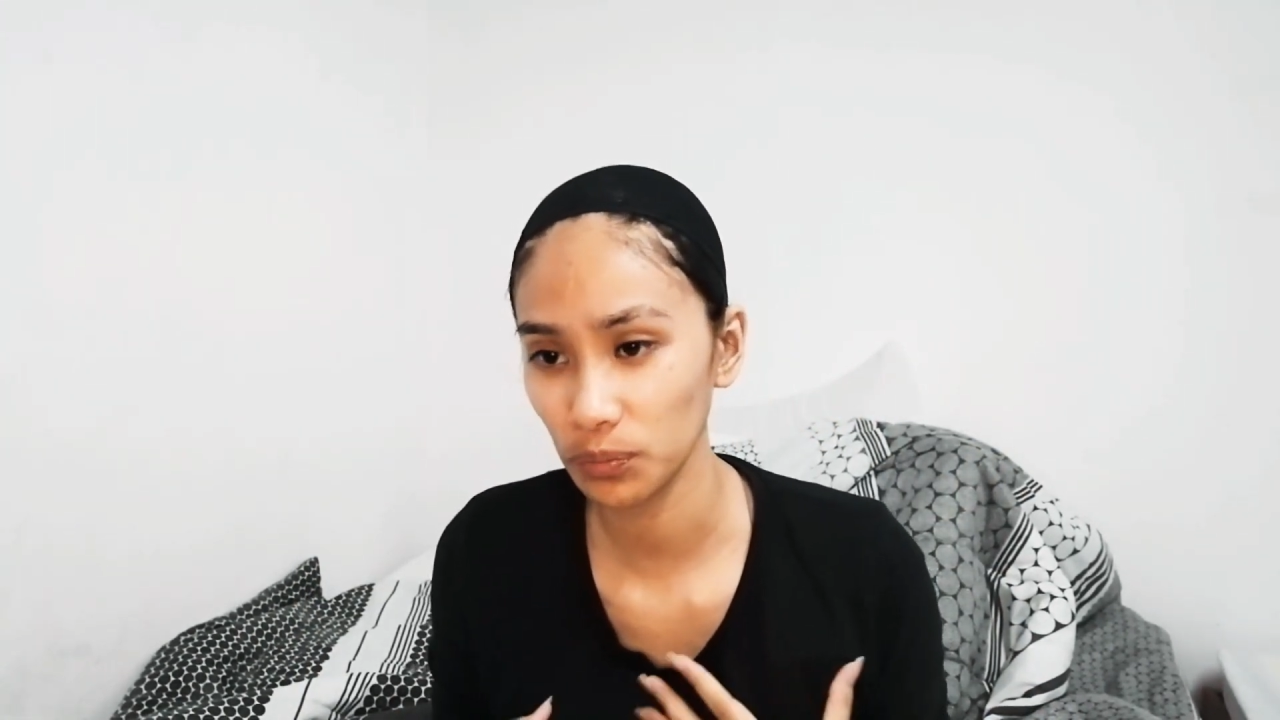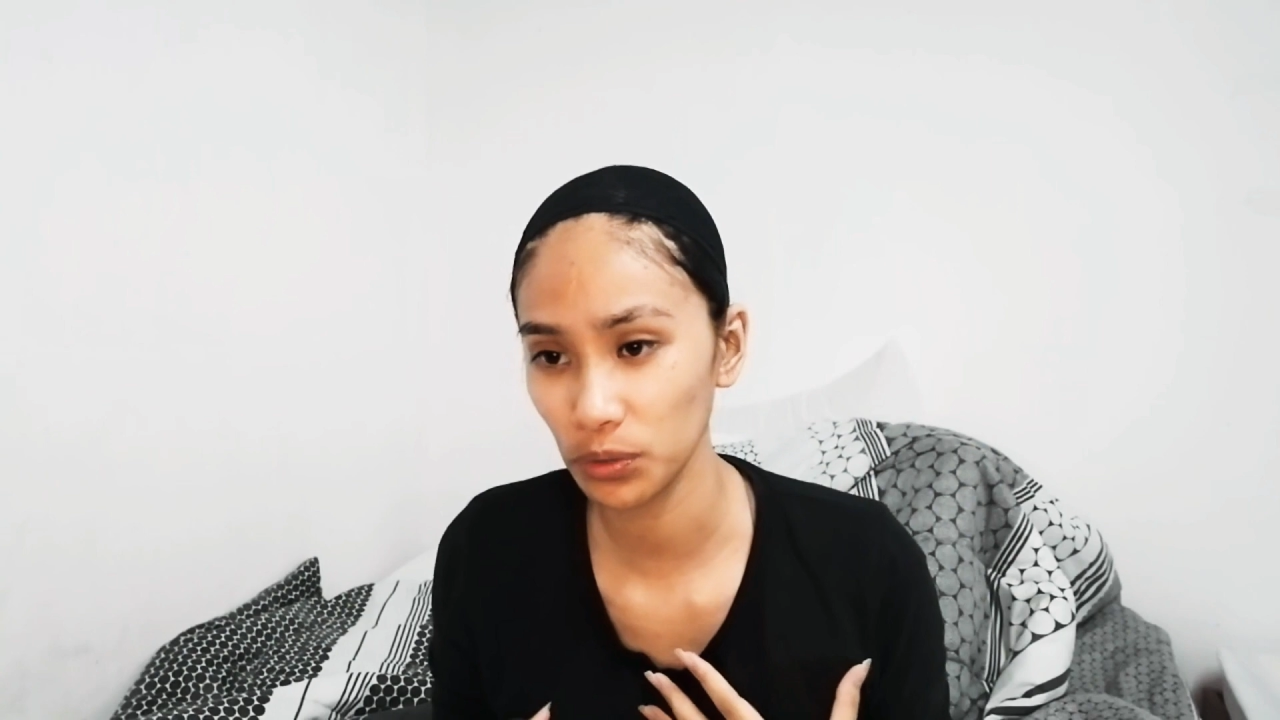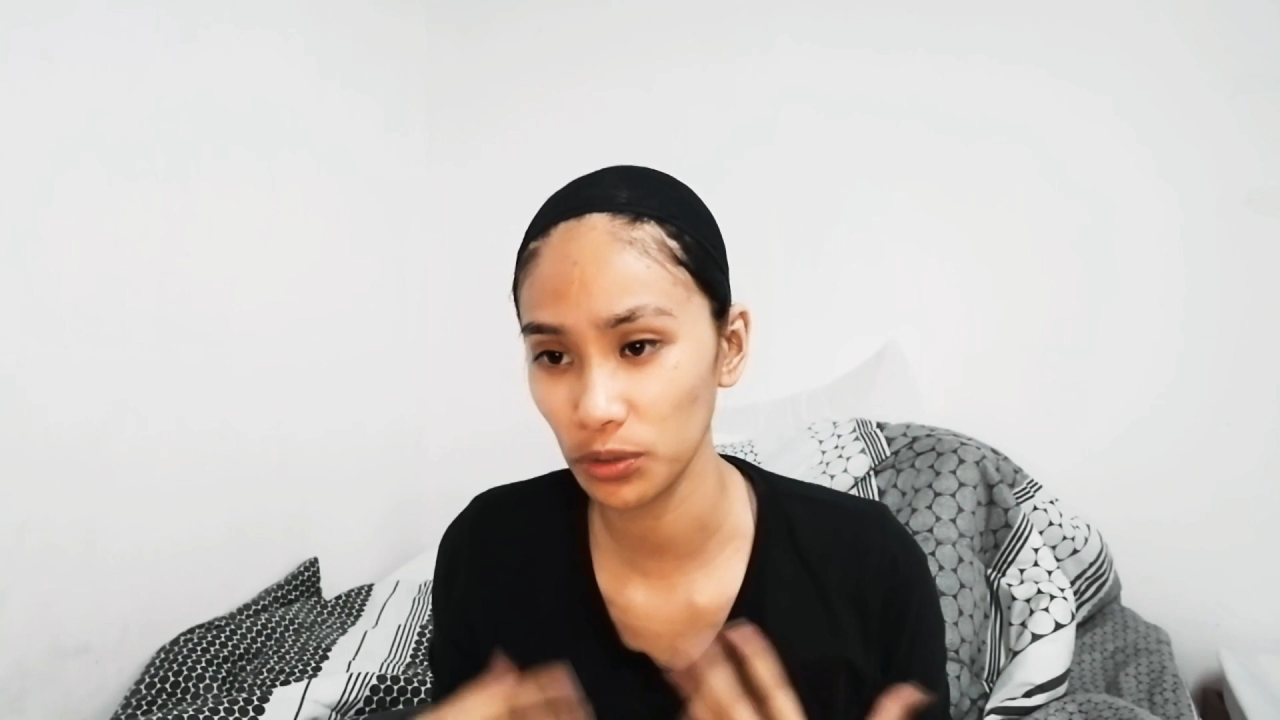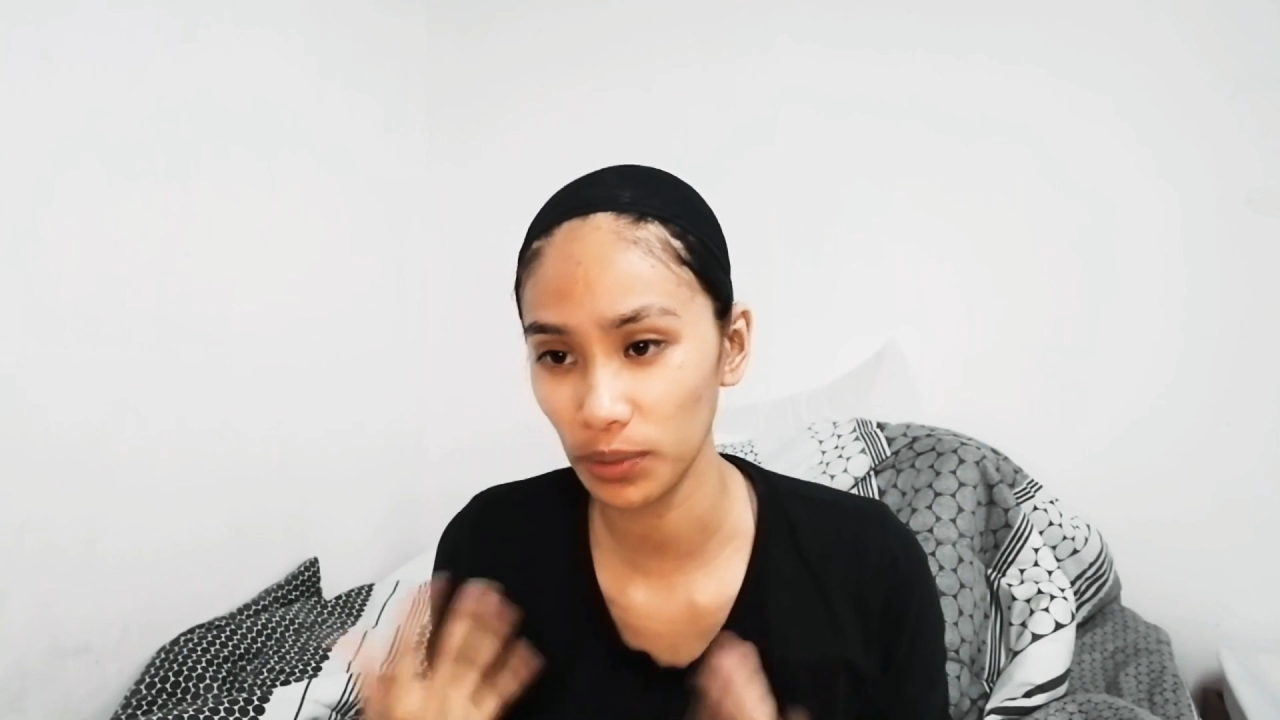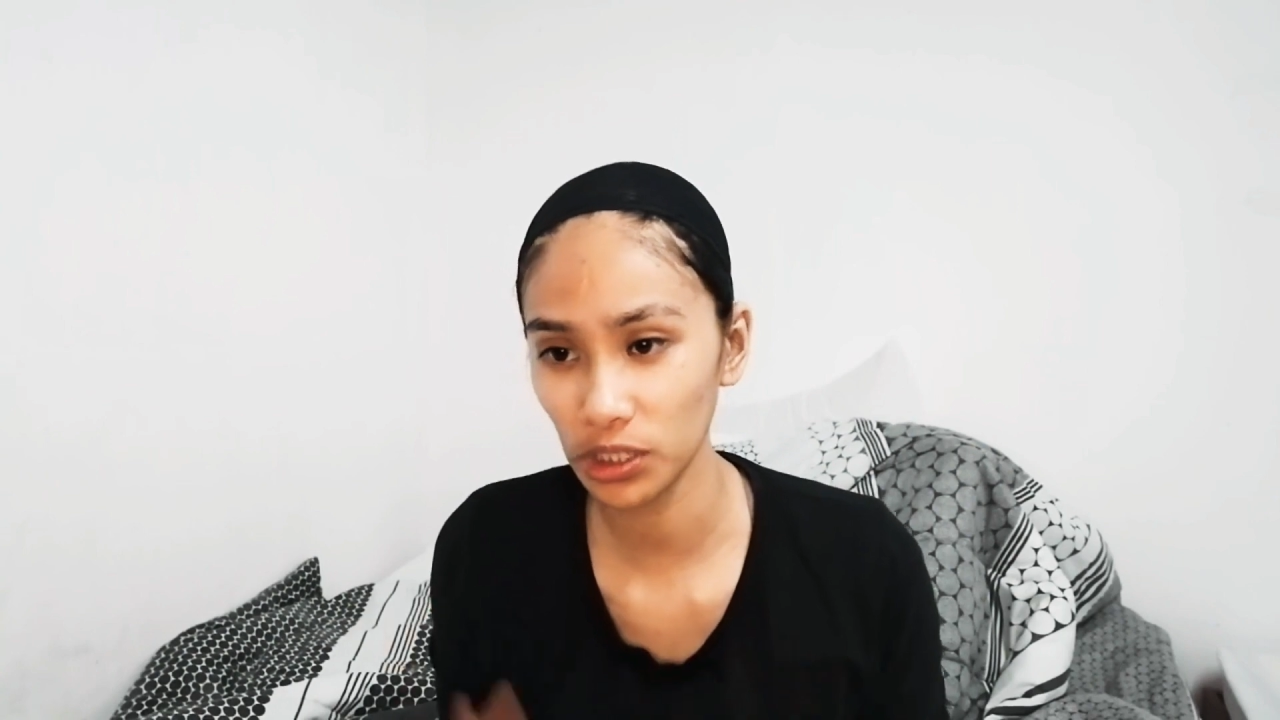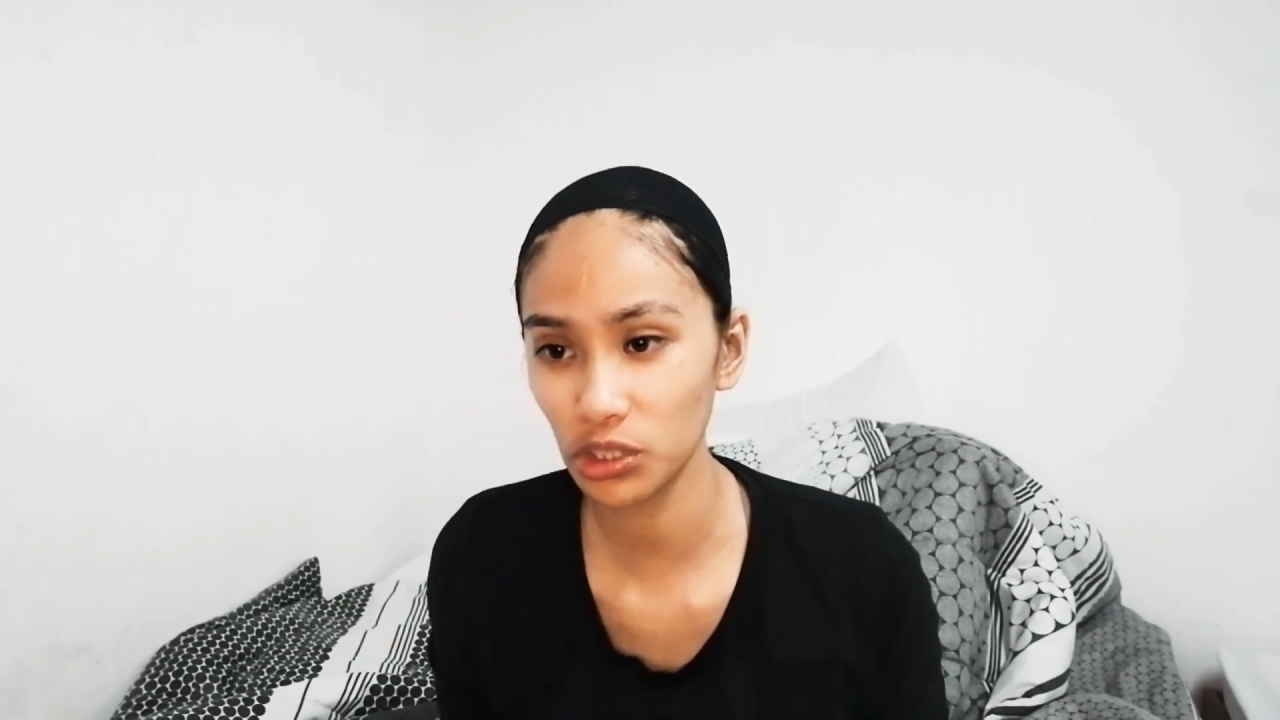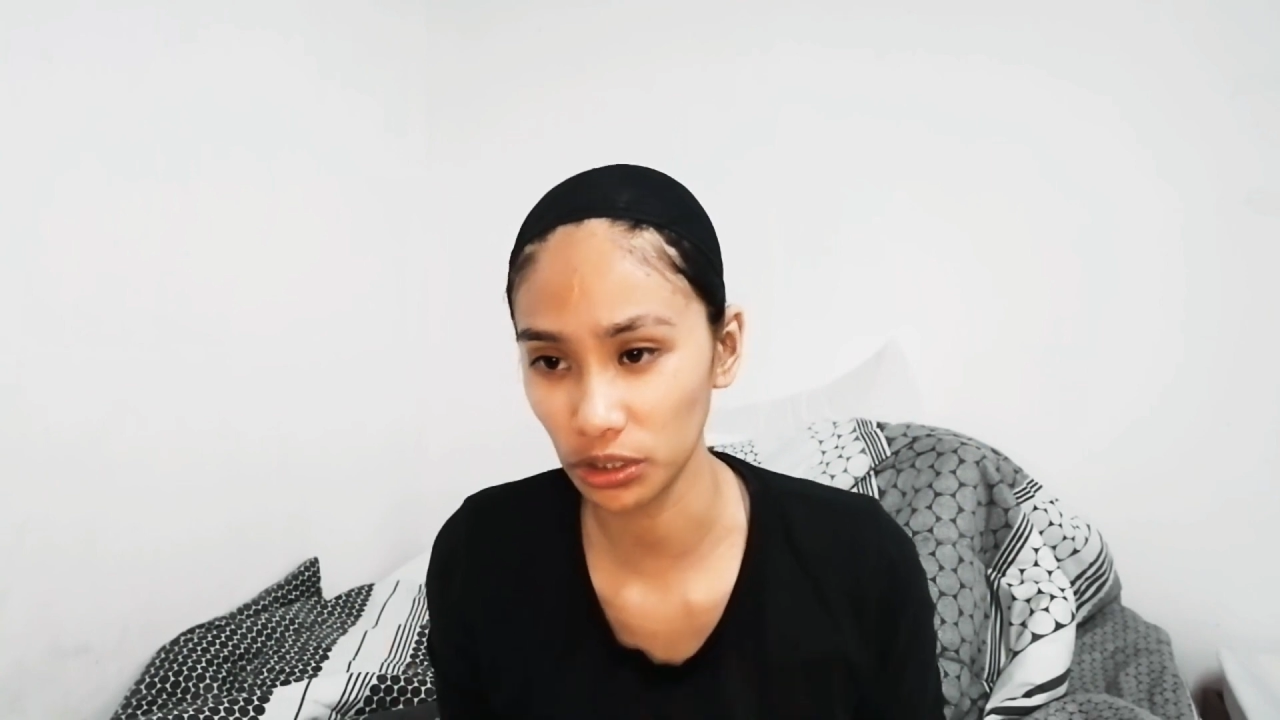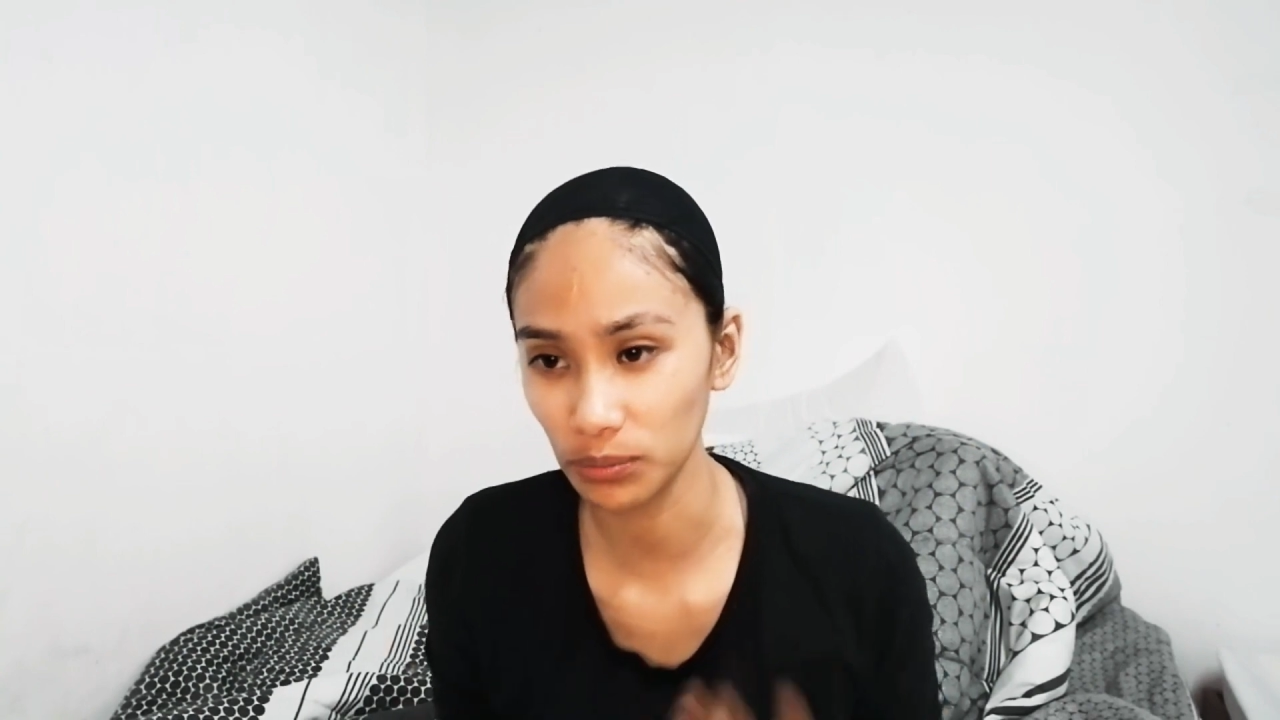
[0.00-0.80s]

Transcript: put my serum